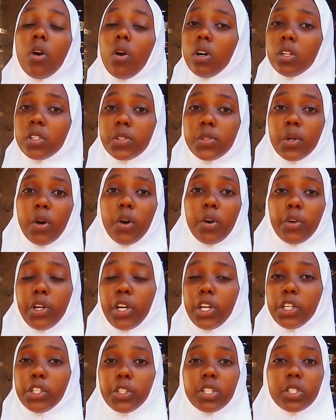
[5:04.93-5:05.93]
Also,
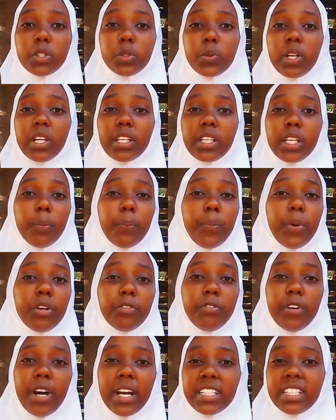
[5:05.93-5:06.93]
religions will keep
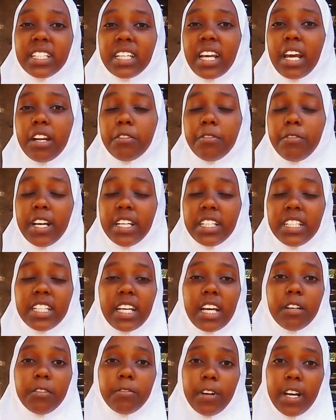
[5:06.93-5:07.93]
on fighting and
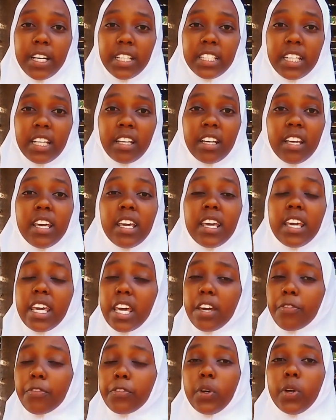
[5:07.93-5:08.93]
fighting and fighting.
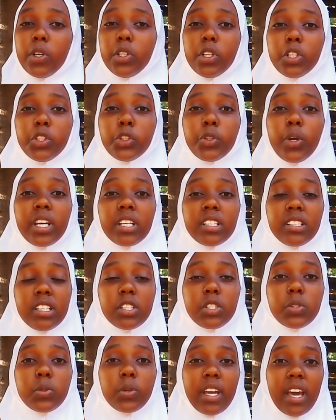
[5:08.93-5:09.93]
If they will not
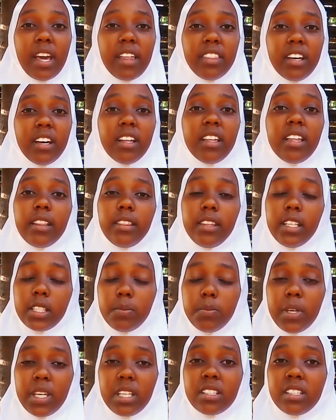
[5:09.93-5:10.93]
coexist together,
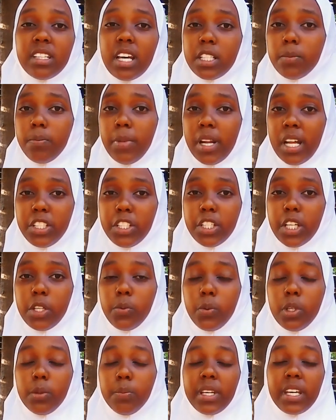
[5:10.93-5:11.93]
this means that
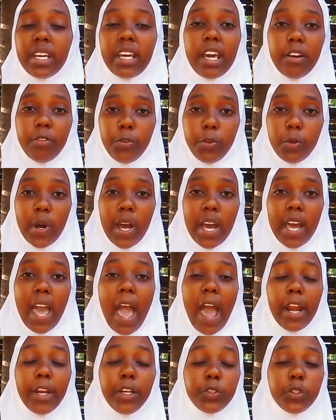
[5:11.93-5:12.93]
bloodshed will be everywhere,
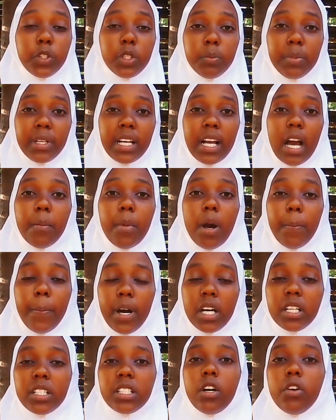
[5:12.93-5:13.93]
and it will become a
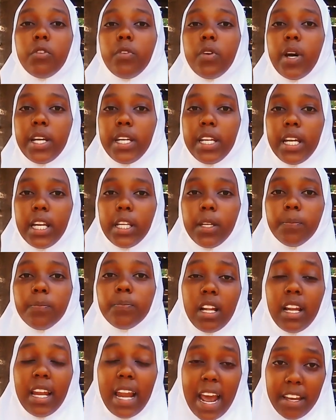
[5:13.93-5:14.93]
part of our daily
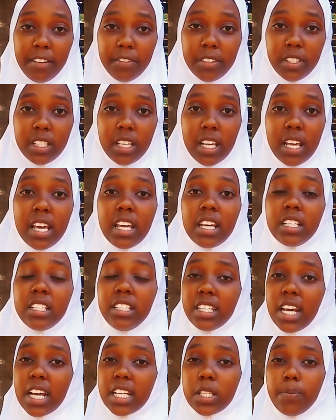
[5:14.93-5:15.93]
lives.
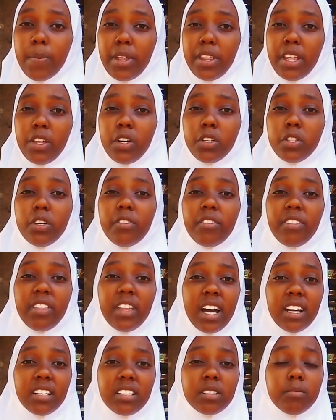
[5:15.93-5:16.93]
Just by the thought of
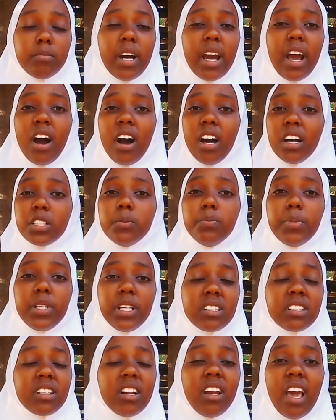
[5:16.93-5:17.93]
that, my heart
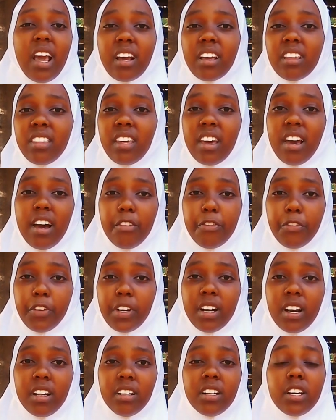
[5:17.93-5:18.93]
beats like the
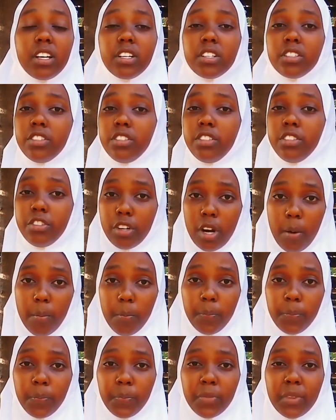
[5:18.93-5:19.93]
African drum.